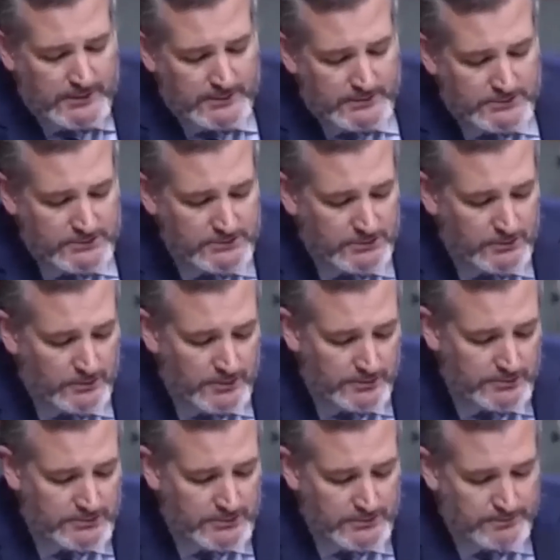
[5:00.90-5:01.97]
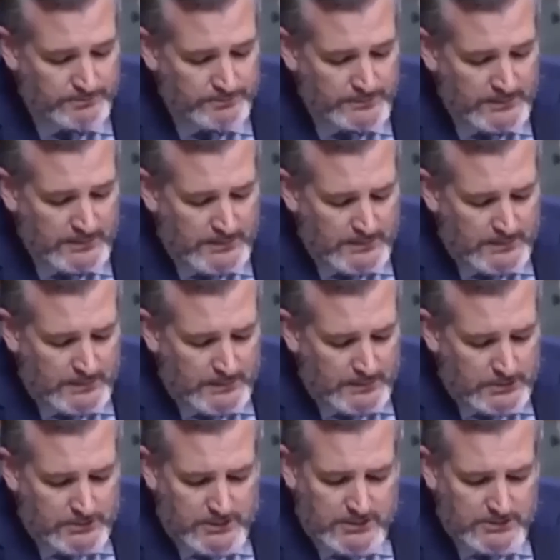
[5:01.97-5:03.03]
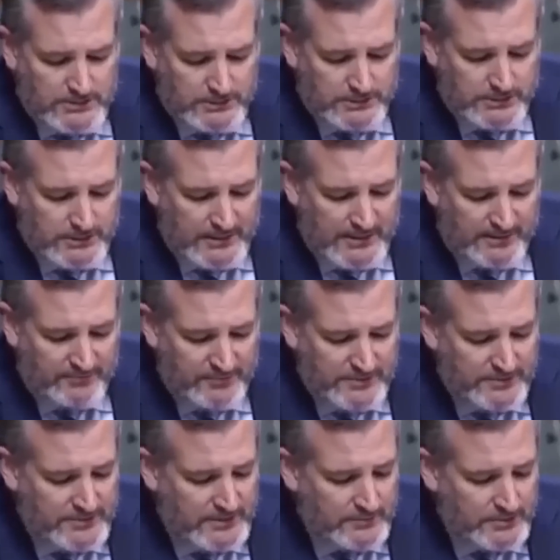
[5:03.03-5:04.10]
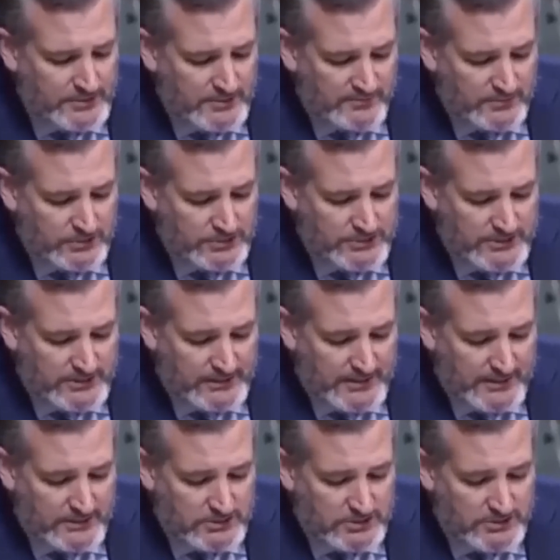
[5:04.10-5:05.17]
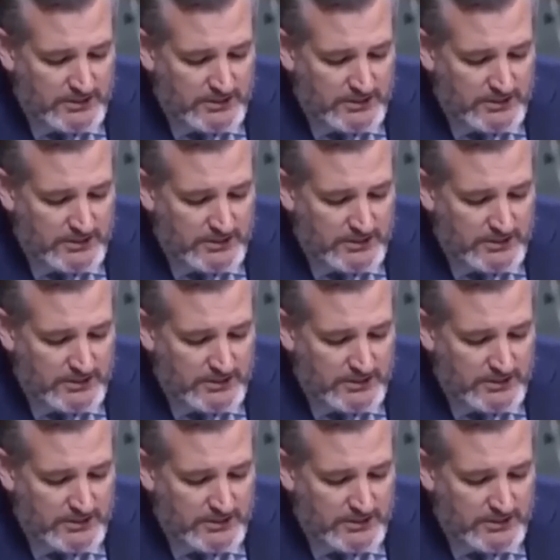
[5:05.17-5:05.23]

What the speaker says: and this is a quote, you need to look at everything with a diversity lens.